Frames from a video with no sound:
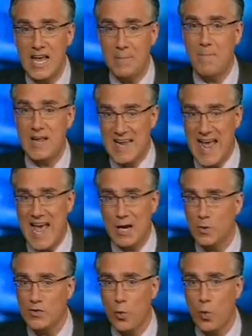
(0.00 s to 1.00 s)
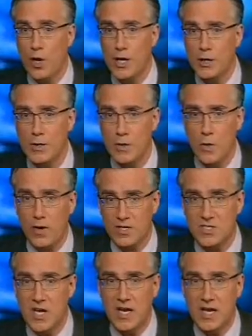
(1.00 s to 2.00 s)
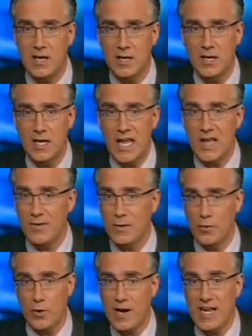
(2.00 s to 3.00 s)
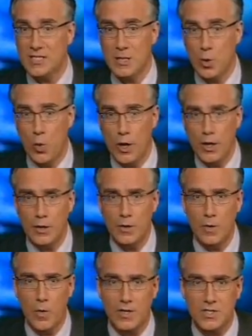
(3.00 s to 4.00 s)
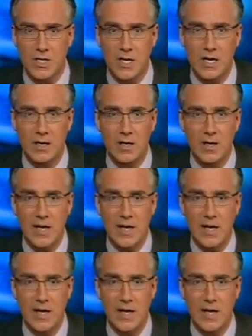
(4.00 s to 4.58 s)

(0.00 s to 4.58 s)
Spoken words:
It began with the one in New York City, even though there isn't one in New York City.